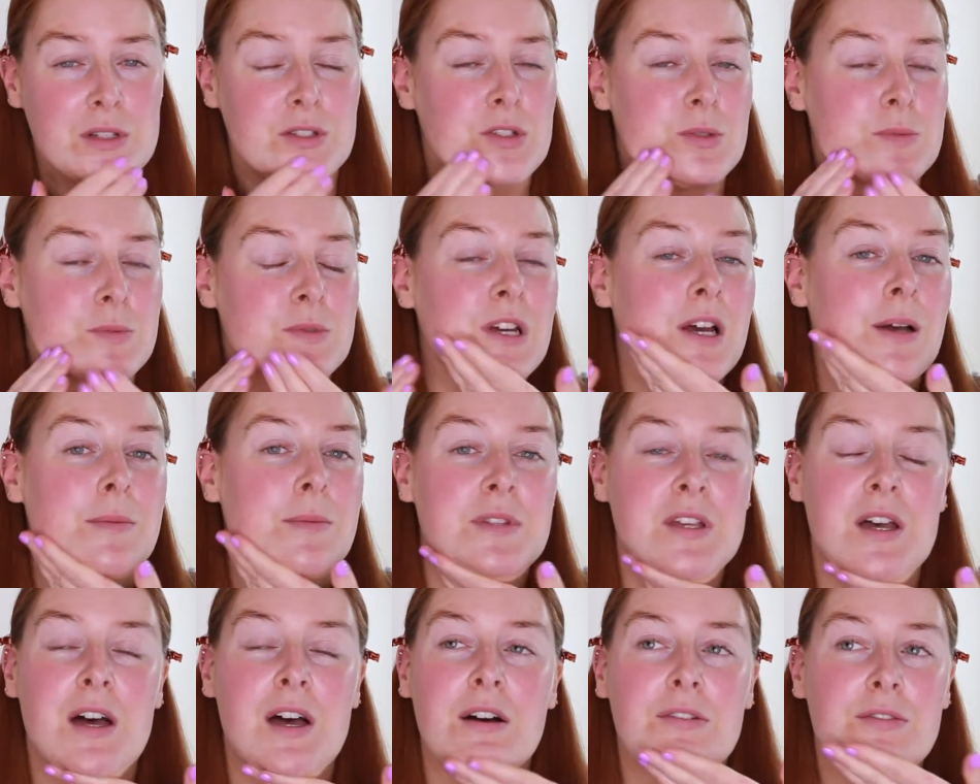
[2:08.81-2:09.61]

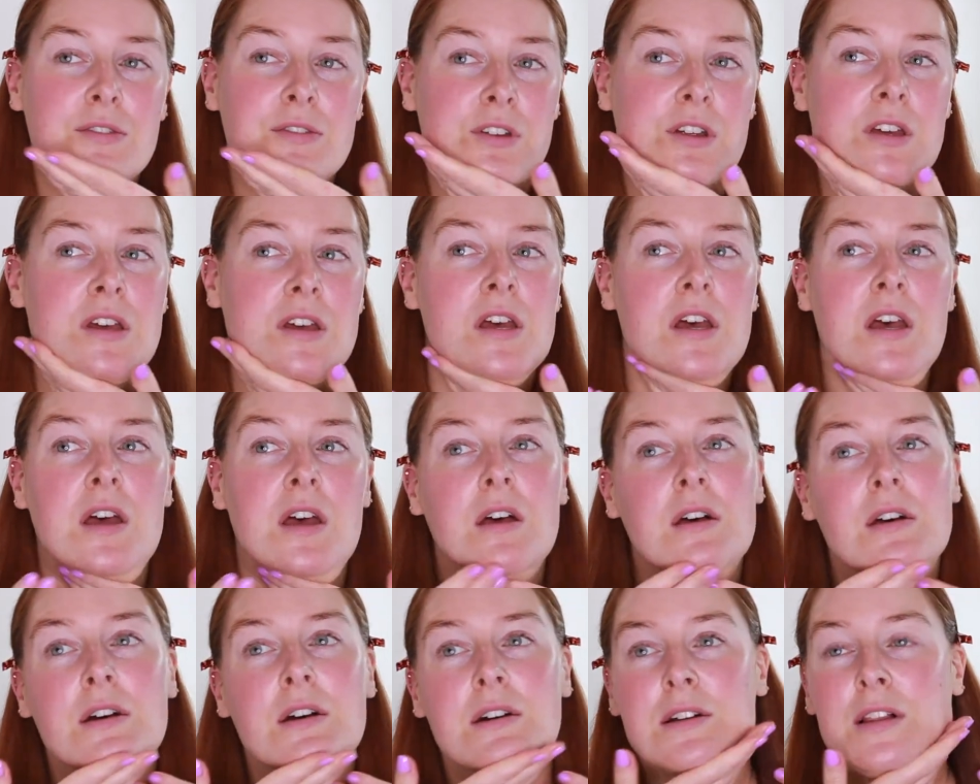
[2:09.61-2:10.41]
Sometimes I have to
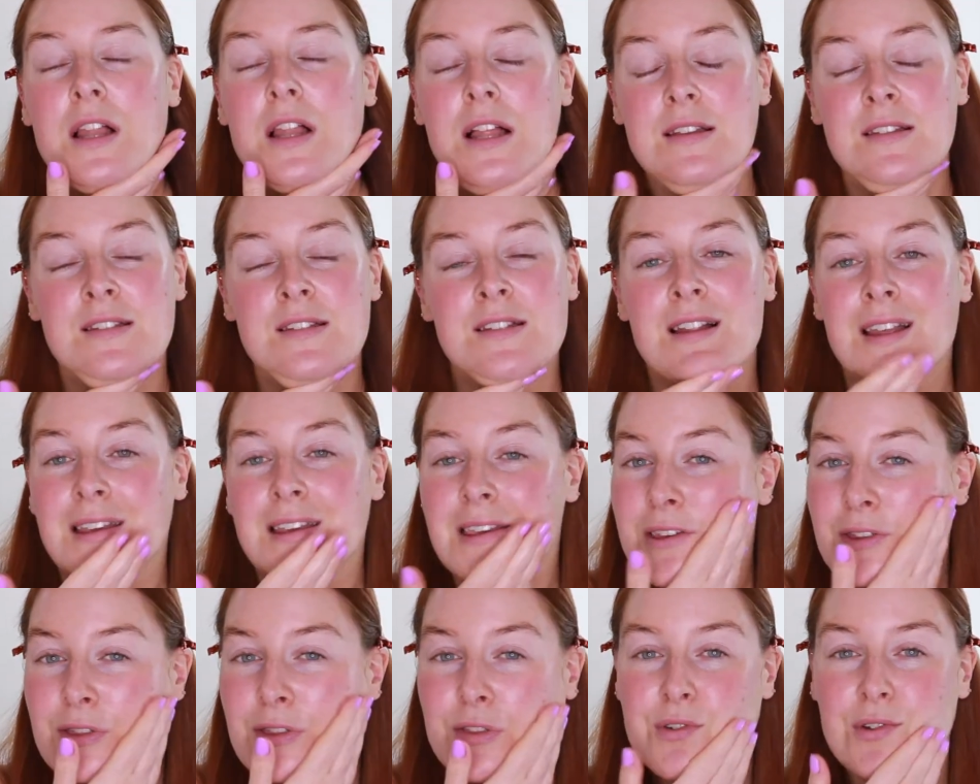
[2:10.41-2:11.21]
cleanse
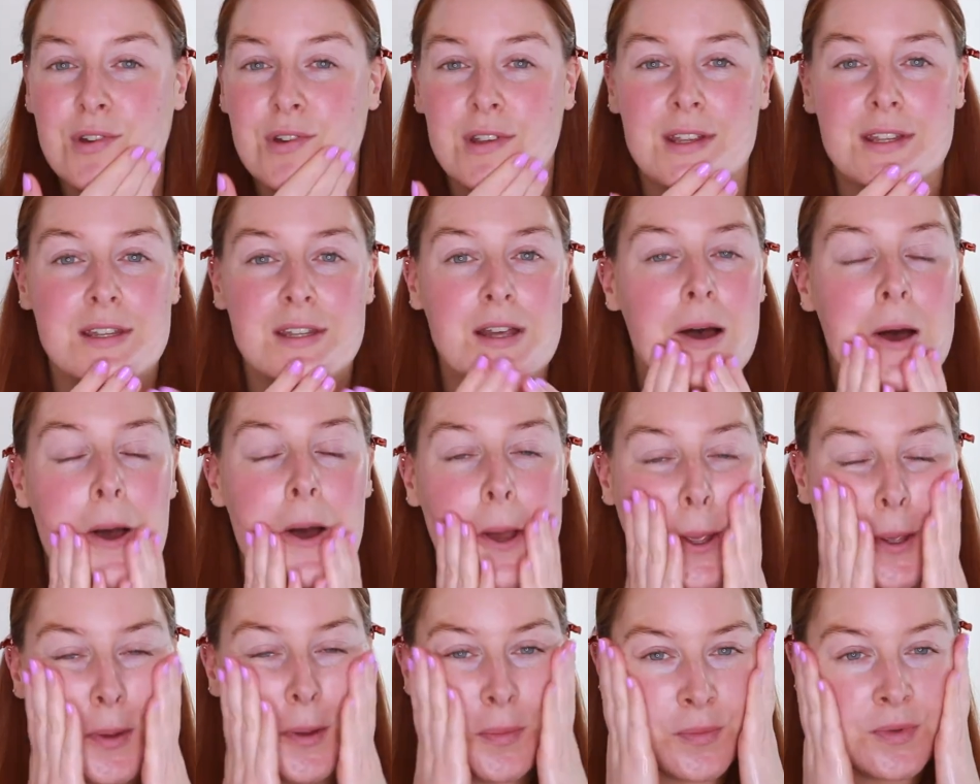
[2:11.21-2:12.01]
like three
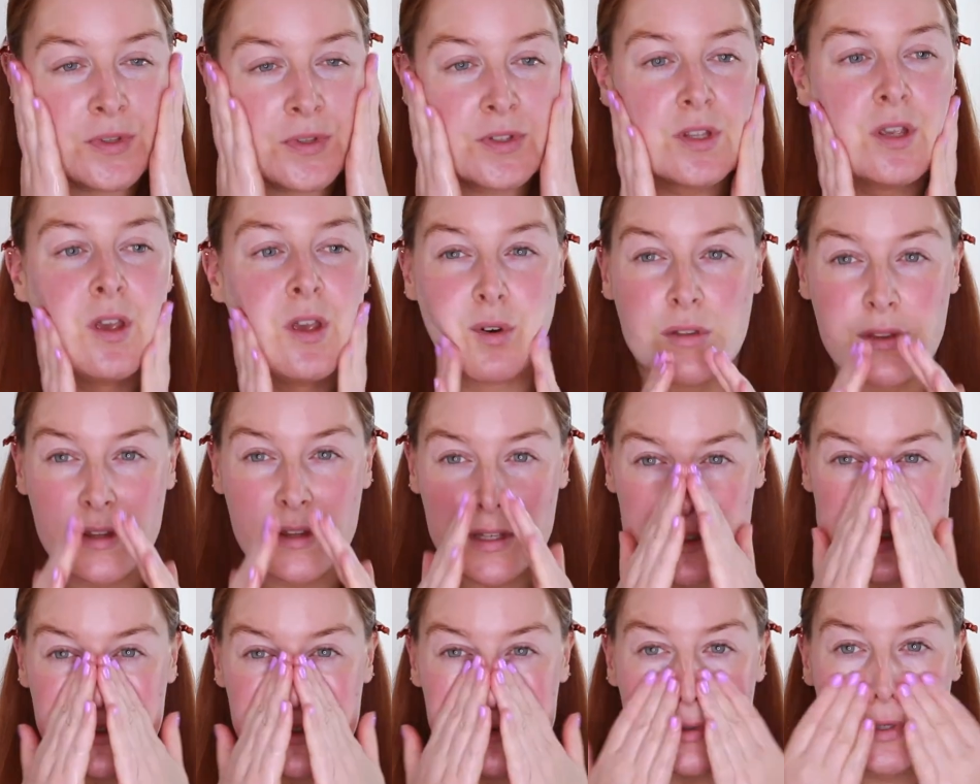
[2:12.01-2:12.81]
times, but
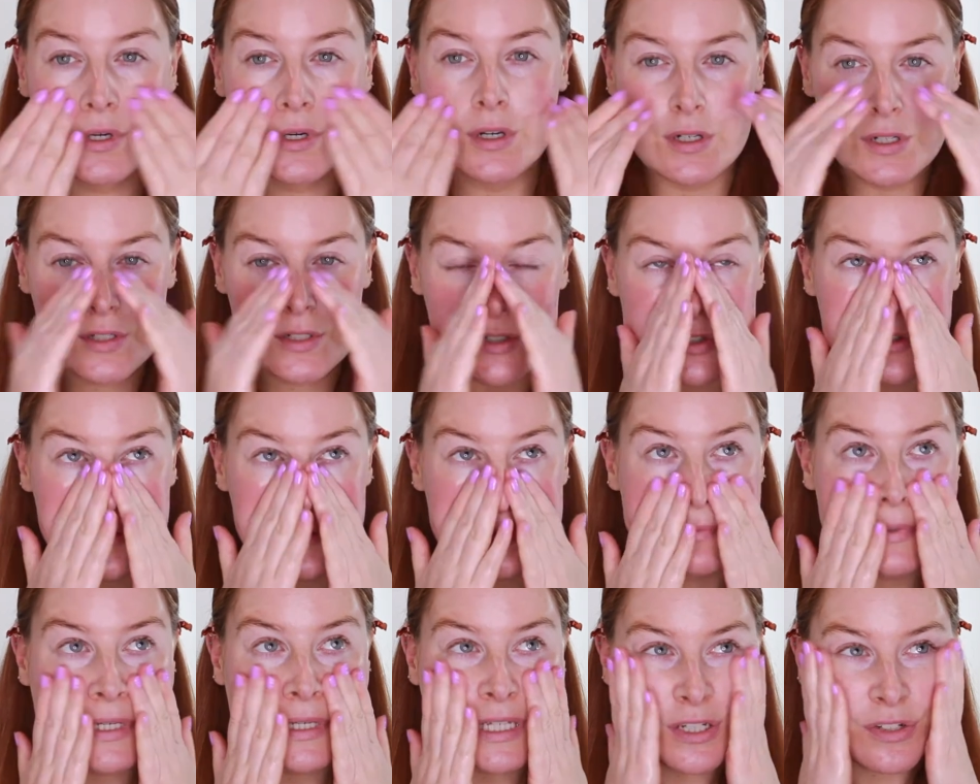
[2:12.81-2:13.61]
this one
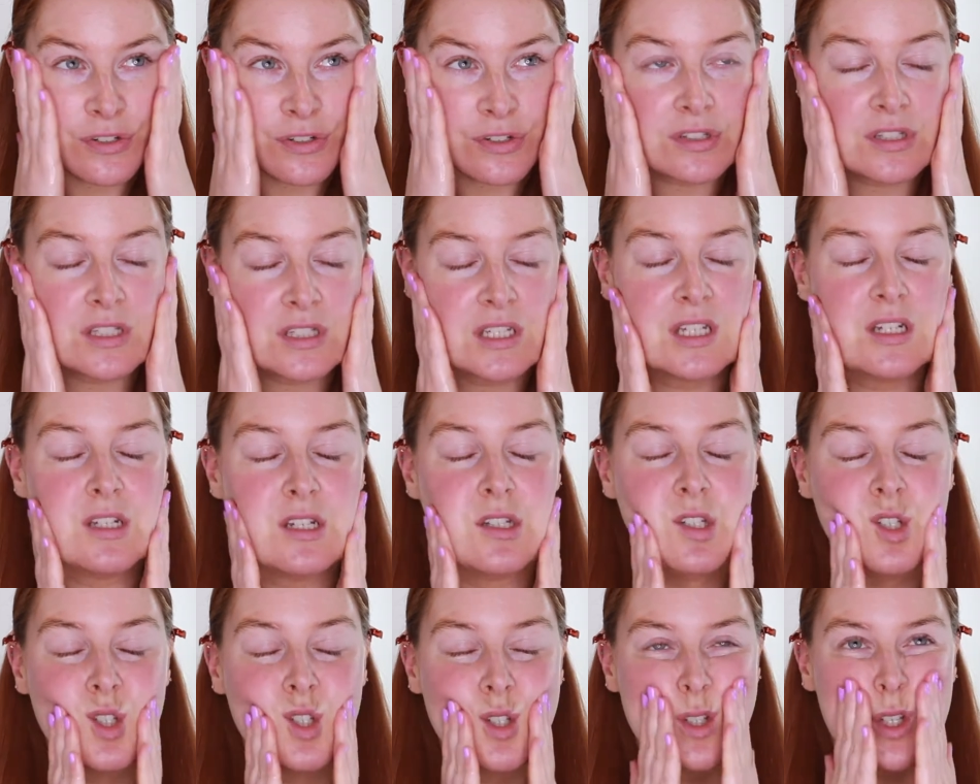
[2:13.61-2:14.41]
just makes your skin
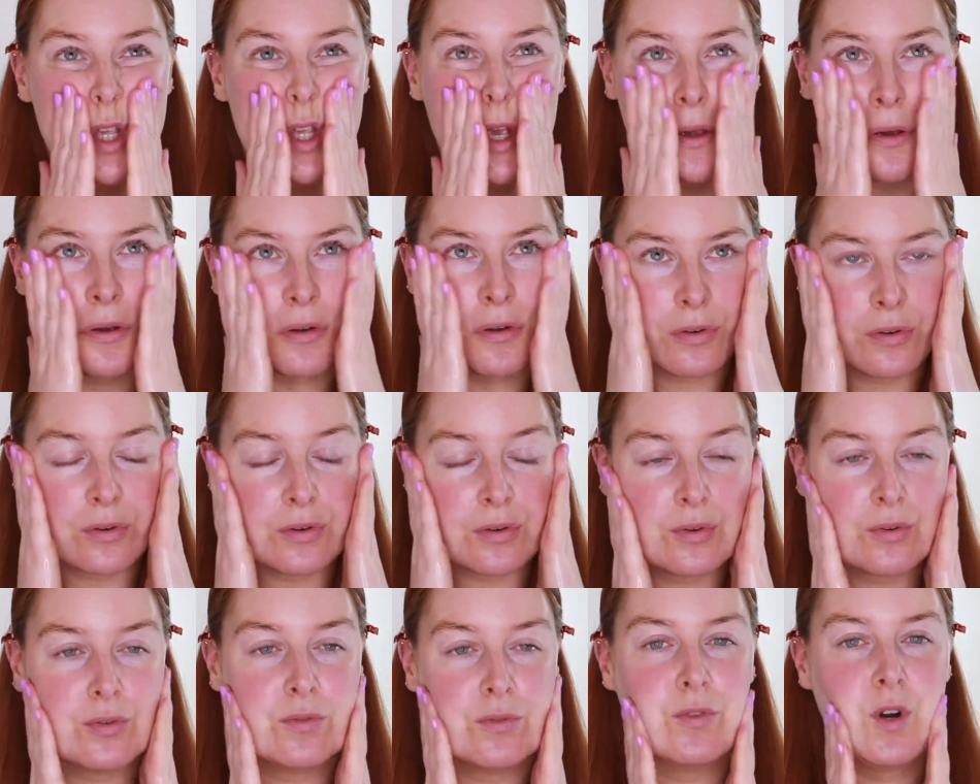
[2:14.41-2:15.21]

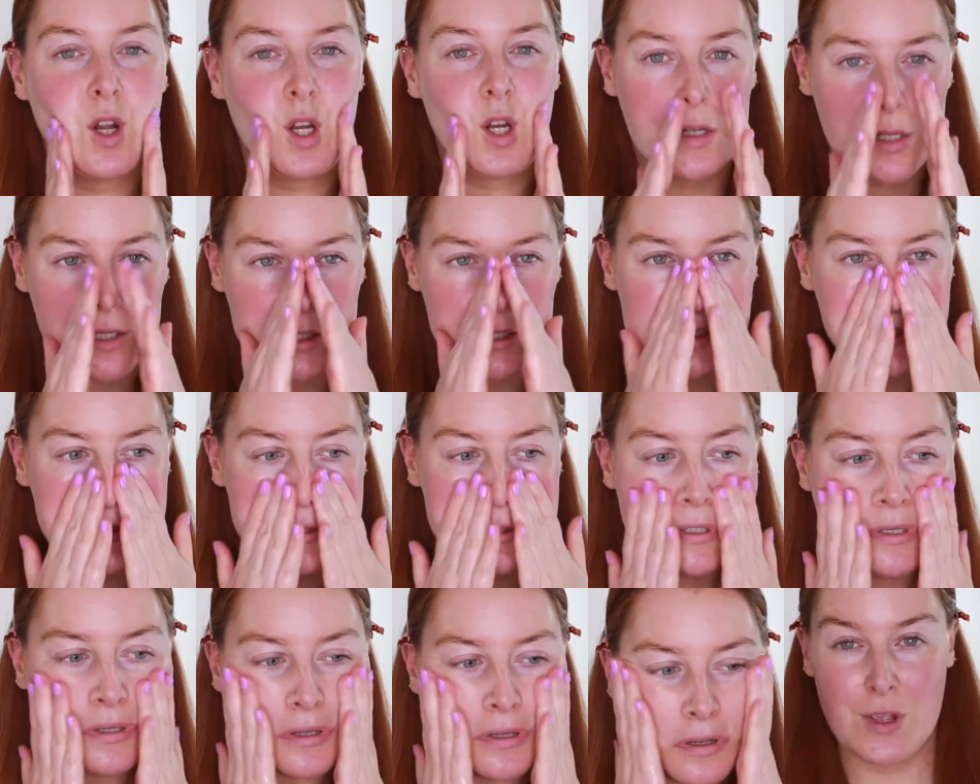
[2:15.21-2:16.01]
so fresh.